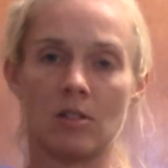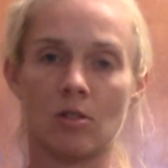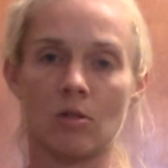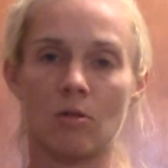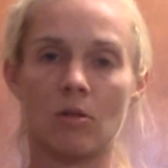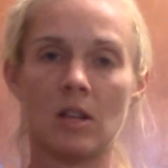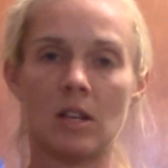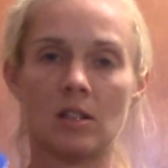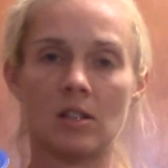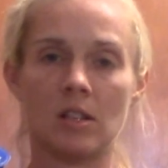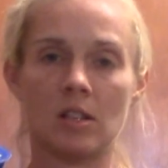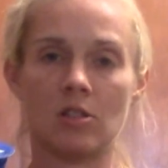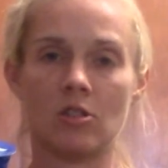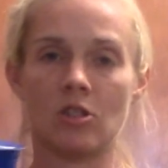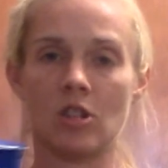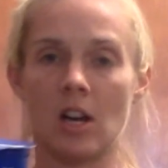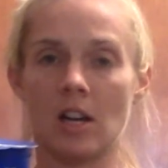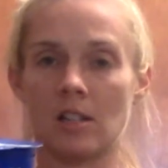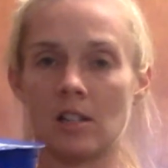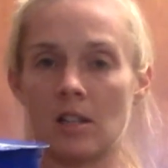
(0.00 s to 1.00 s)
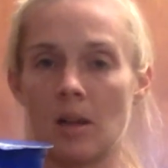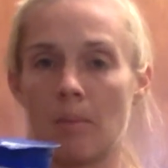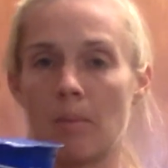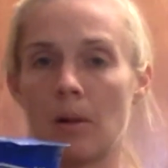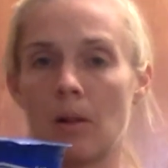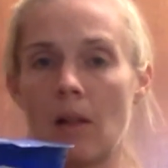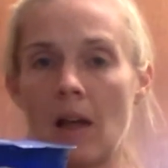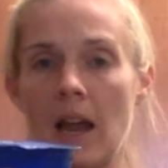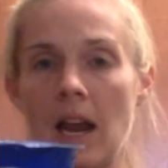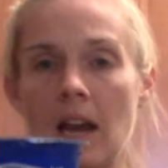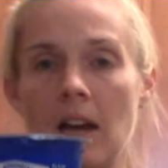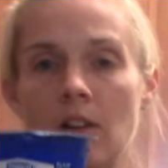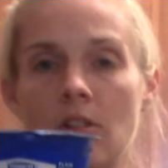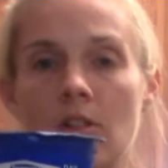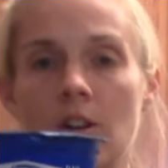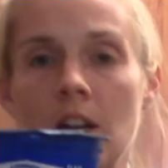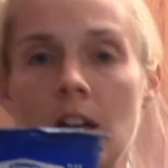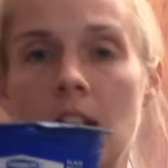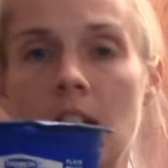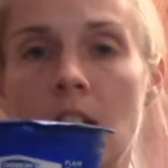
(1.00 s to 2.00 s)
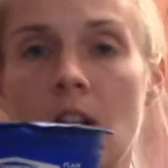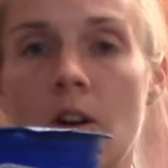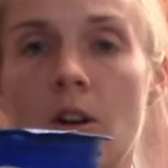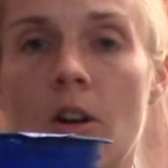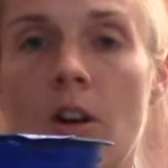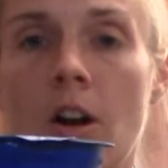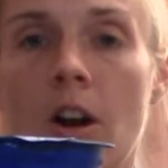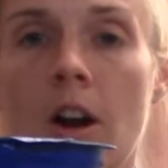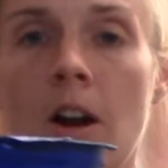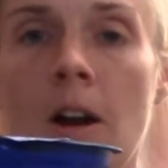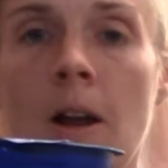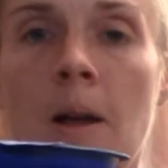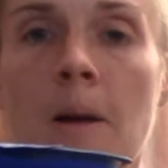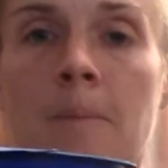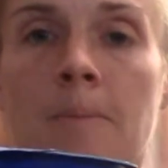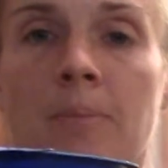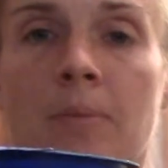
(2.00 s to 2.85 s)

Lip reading: So this is just a plain Greek yogurt,